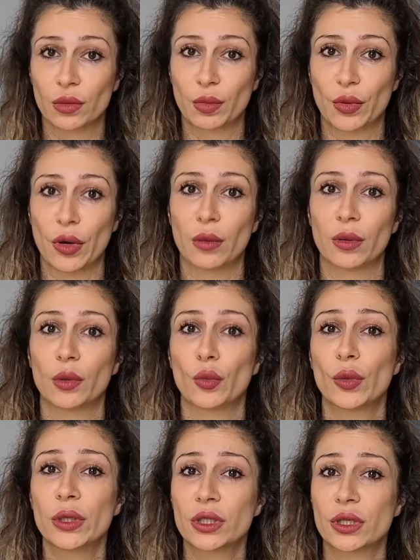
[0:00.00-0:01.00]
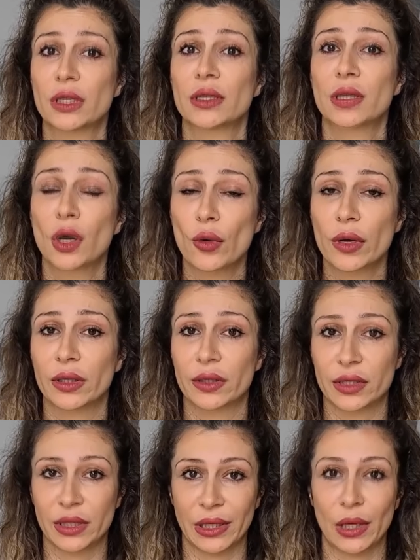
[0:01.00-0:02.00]
problem, which is going to
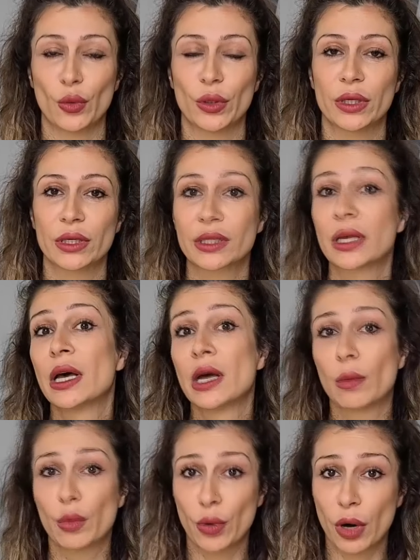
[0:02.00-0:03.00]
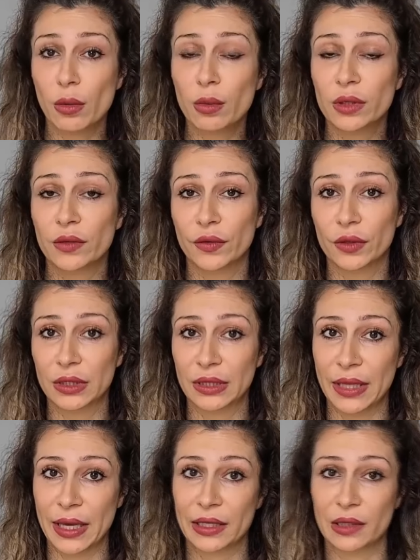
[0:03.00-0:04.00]
stay with us probably for the
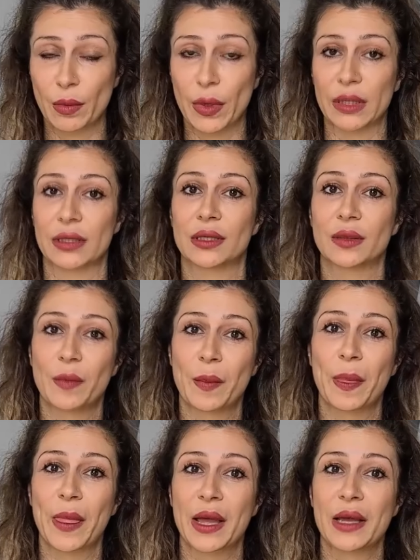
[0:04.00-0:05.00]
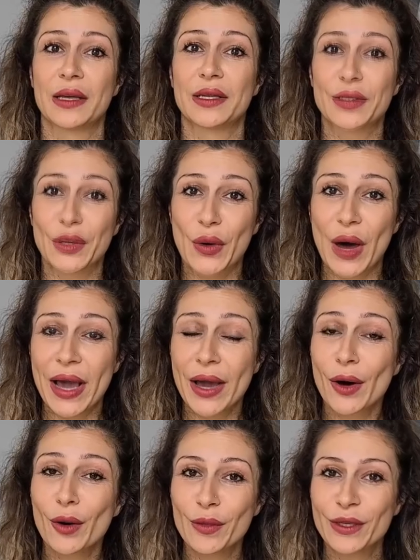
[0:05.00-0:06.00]
next months. So I
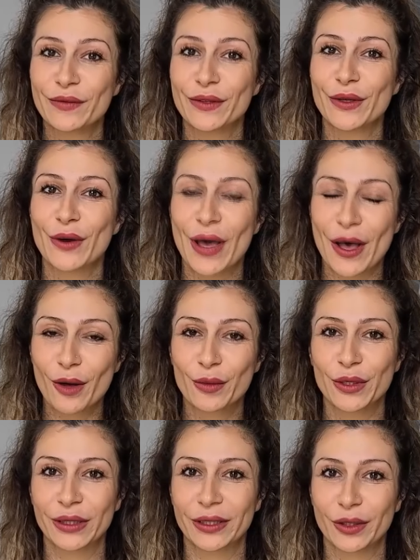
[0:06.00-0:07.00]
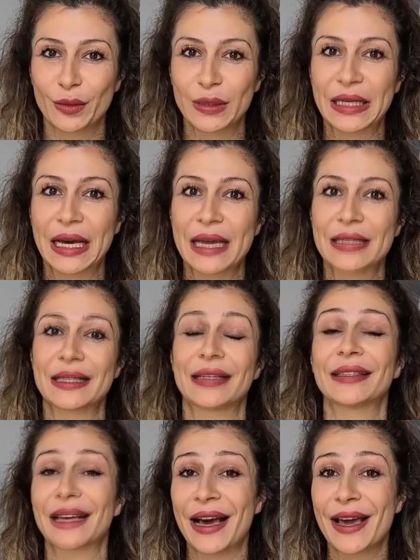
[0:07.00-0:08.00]
hope this video helped you a little bit, guys,
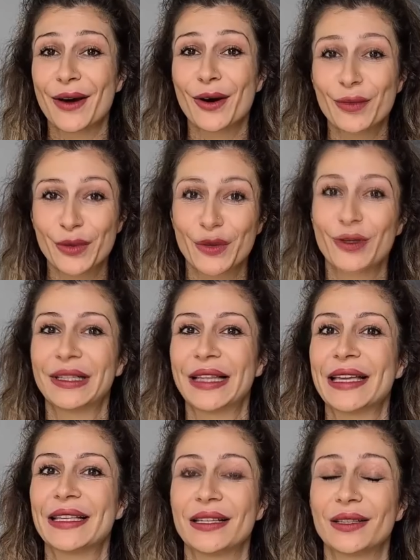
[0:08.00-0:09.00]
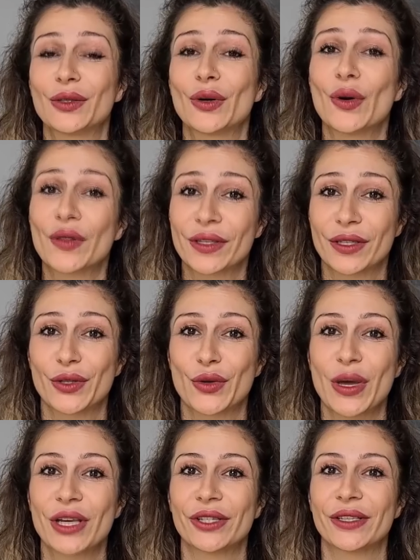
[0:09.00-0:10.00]
and I hope you're relating to the
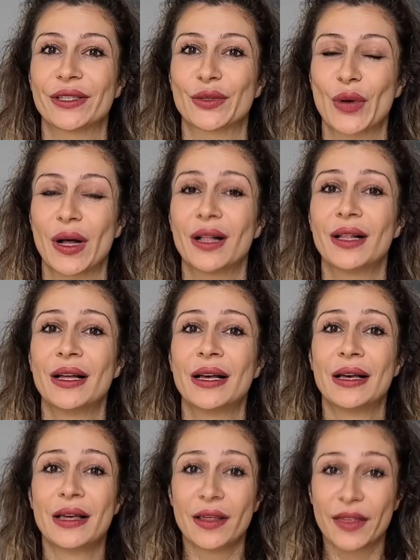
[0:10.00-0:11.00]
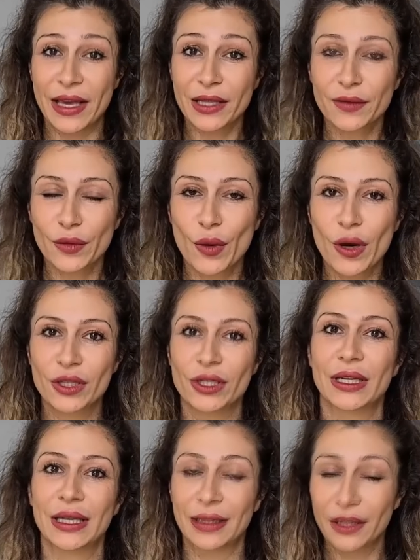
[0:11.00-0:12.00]
situation as well. Thanks for
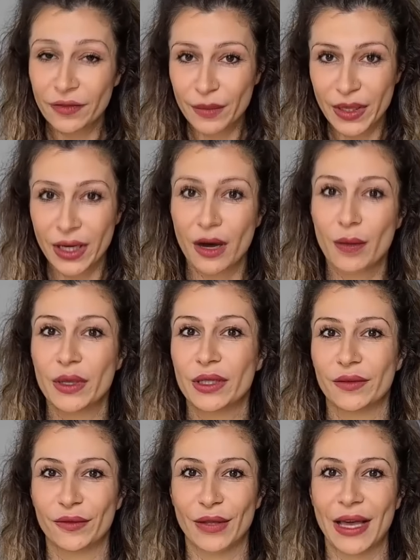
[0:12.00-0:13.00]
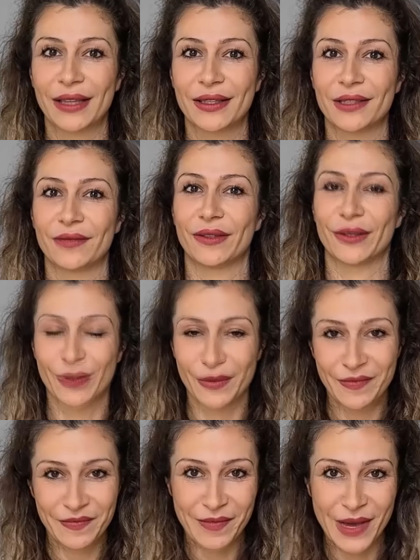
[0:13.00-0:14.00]
watching, and leave me a comment if you like this video.
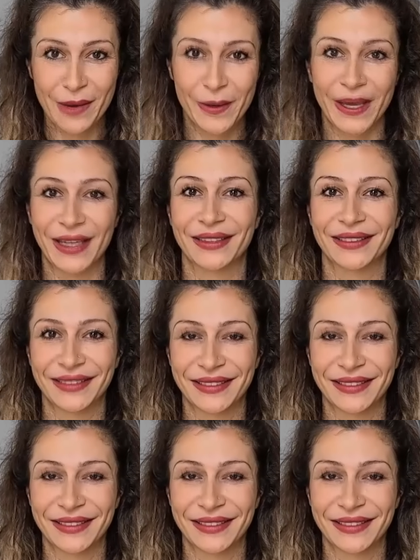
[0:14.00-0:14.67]
Bye bye.